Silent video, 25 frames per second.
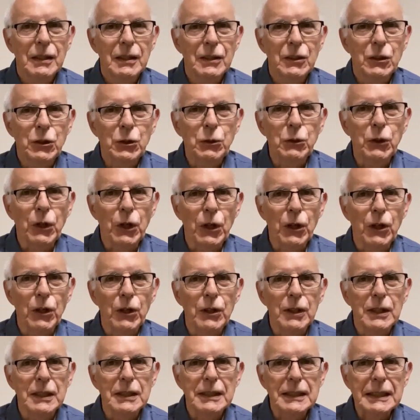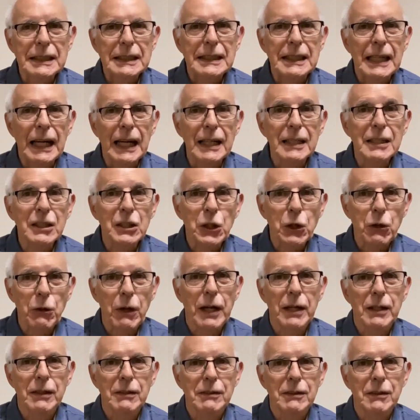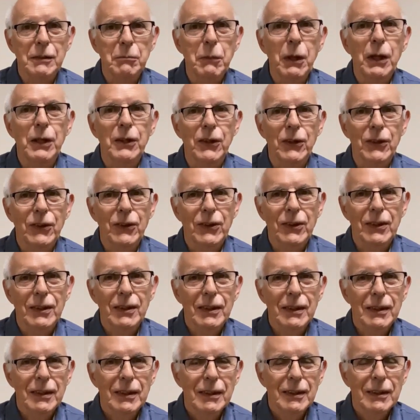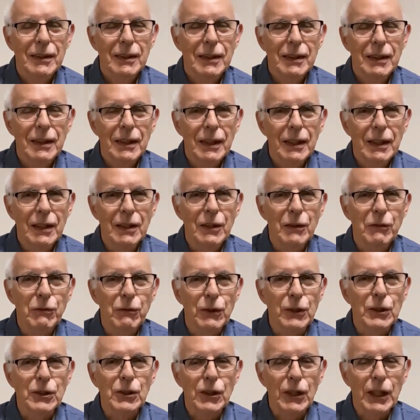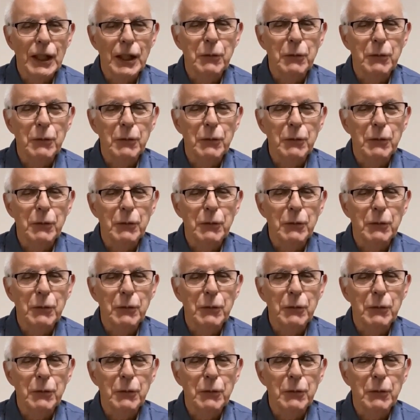to earn 10 grand a month in the first link